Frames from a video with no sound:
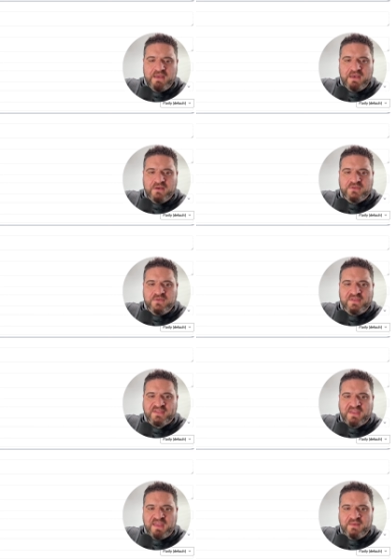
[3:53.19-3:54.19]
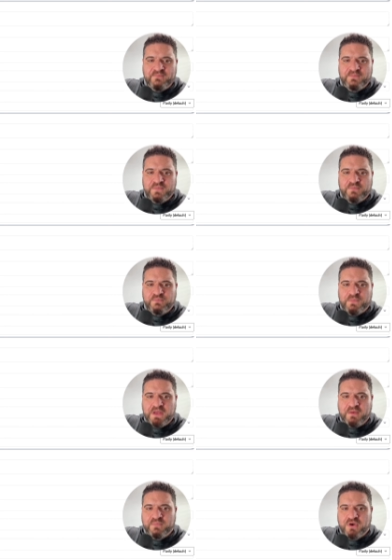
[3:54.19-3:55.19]
I'll do the same
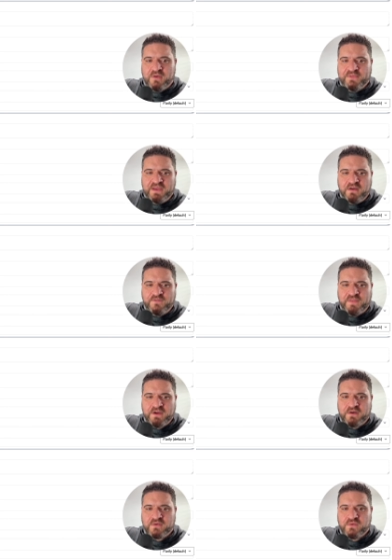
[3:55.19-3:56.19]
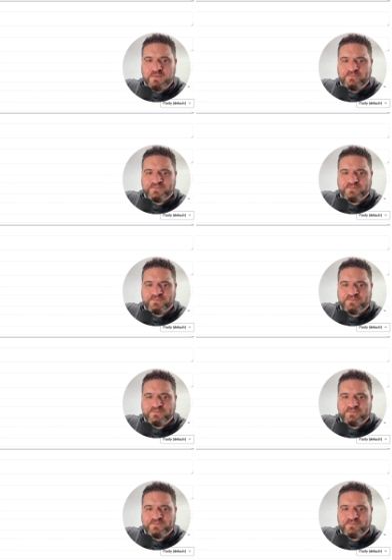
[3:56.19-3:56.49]
prompt here for the article.